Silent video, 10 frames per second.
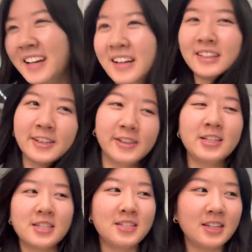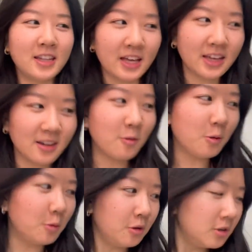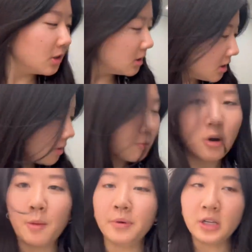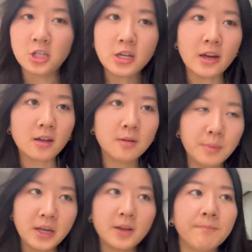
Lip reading: I literally just did like a whole property check, but